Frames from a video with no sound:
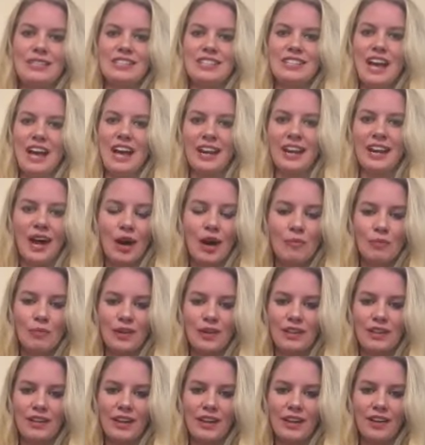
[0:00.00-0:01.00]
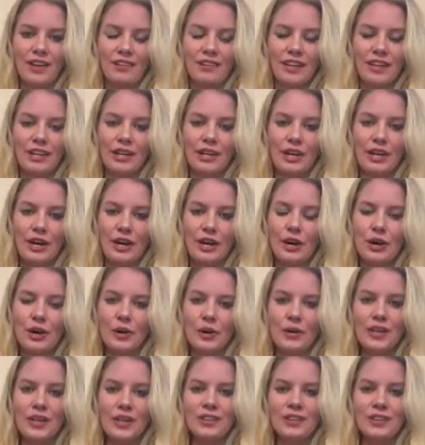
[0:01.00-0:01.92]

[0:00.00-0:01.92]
sigh it out, breathe it out, let it go.